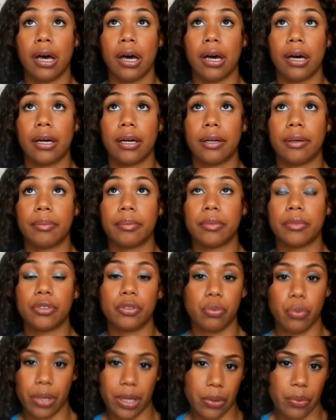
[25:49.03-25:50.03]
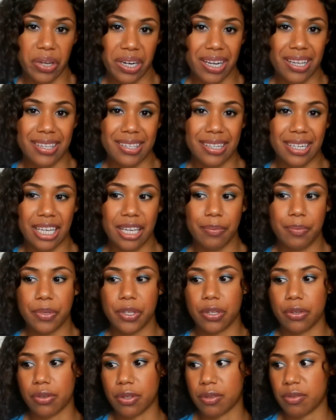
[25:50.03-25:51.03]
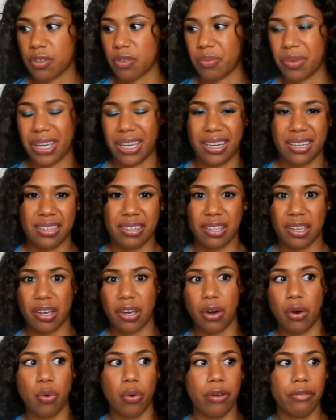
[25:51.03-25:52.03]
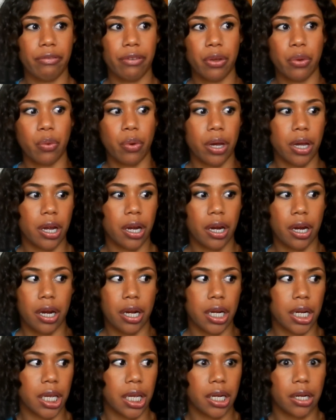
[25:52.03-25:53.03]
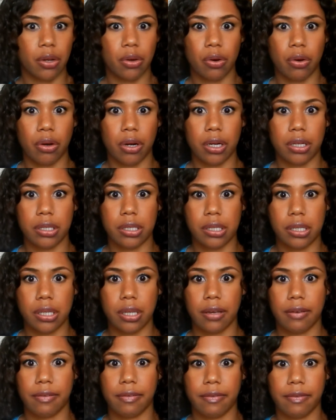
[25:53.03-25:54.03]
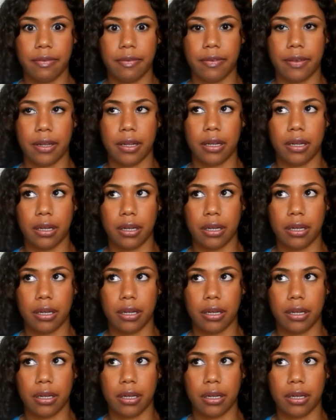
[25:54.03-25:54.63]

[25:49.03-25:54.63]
when I sleep, so my hair doesn't go everywhere and get caught and stuff, and